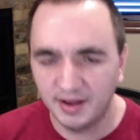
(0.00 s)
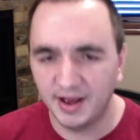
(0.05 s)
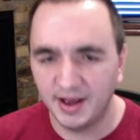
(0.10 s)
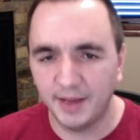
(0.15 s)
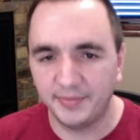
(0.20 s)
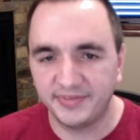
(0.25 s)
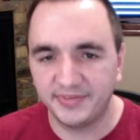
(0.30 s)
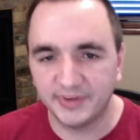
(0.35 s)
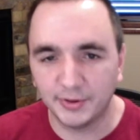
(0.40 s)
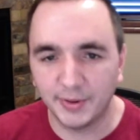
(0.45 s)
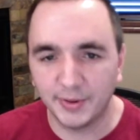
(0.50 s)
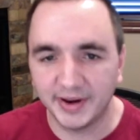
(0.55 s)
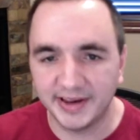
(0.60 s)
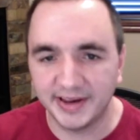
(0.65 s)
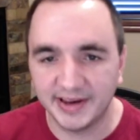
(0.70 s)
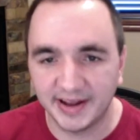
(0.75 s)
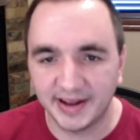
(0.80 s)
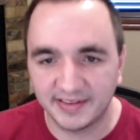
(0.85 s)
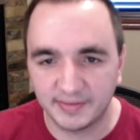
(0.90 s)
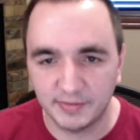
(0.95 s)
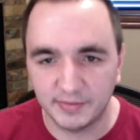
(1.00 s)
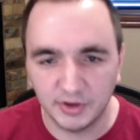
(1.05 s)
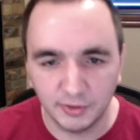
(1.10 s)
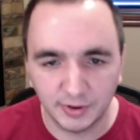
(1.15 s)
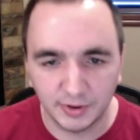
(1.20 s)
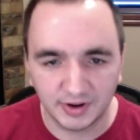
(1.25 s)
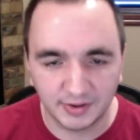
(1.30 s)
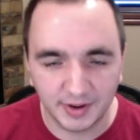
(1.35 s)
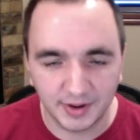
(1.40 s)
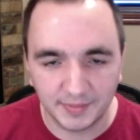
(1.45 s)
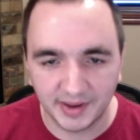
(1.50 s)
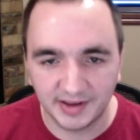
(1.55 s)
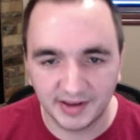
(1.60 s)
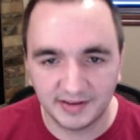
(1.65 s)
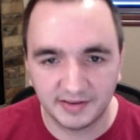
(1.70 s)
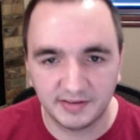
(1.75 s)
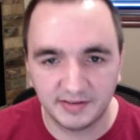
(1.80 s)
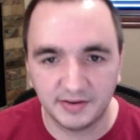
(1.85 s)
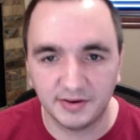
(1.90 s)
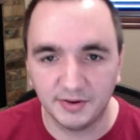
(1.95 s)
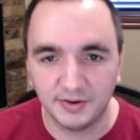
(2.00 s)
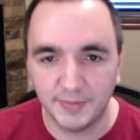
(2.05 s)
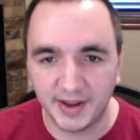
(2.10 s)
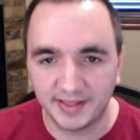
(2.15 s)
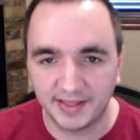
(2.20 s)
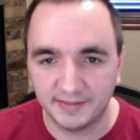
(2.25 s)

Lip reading: I'm still waiting on some new equipment to make